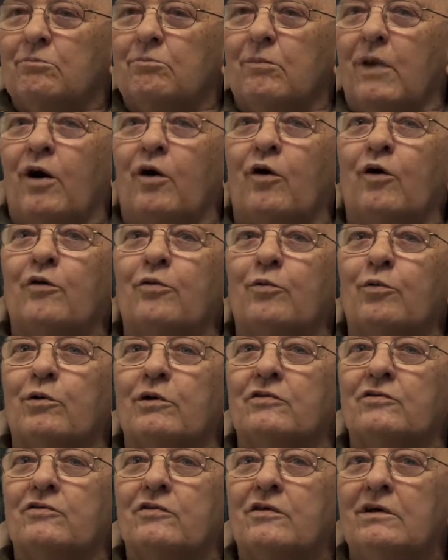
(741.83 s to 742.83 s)
Mouth
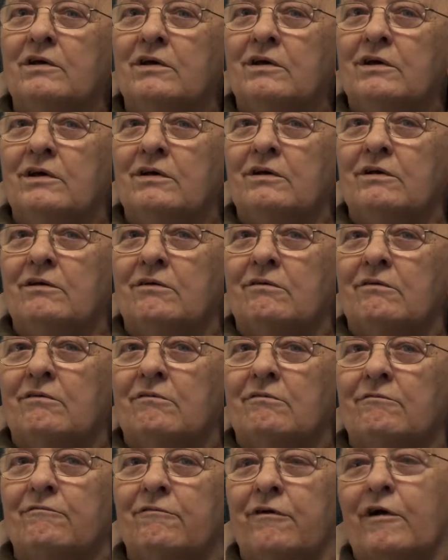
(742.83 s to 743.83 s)
was
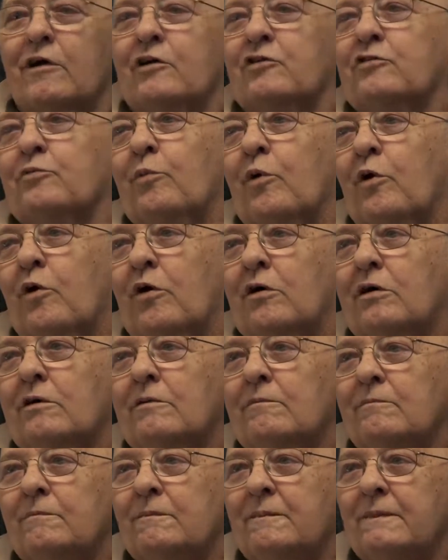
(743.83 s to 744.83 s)
very small.